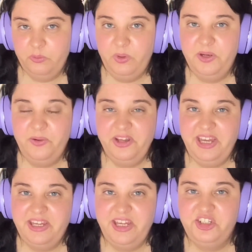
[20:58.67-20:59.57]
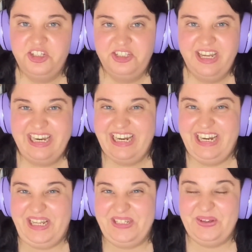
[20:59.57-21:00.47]
Well, okay, he just said it in
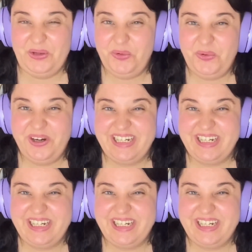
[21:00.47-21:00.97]
his own words.